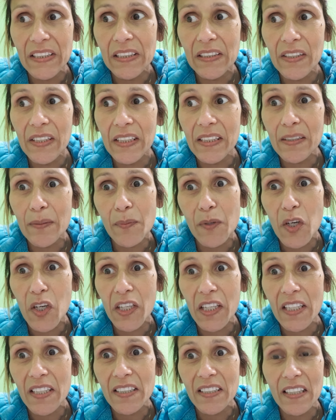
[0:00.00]
you eat some
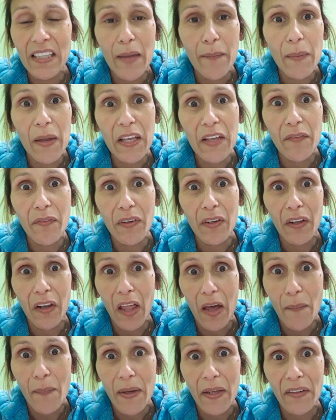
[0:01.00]
cookies and they make you feel a
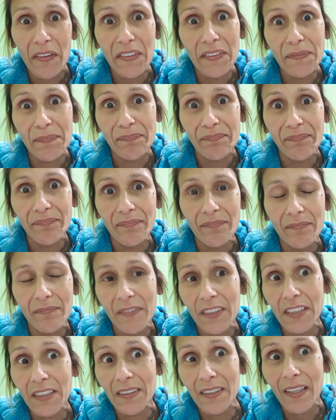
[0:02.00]
lot better.
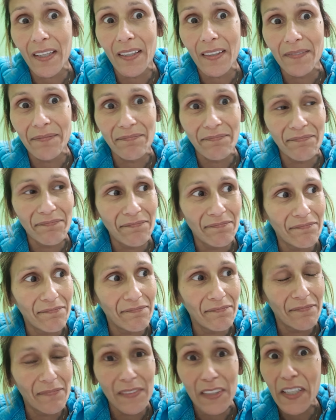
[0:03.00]
Just saying.
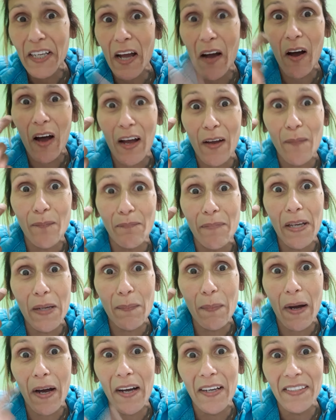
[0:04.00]
Look how I, big
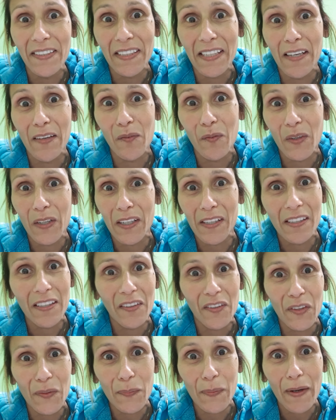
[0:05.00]
my eyes get when I
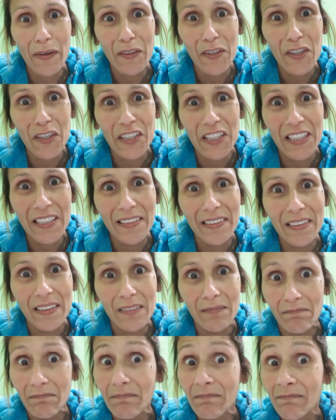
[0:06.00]
hear about cookies.
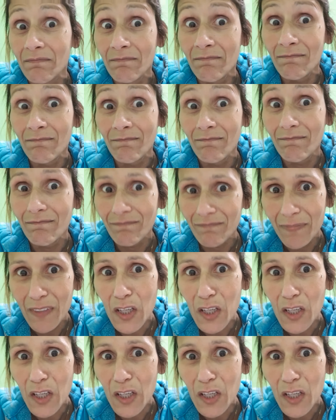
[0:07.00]
Mm.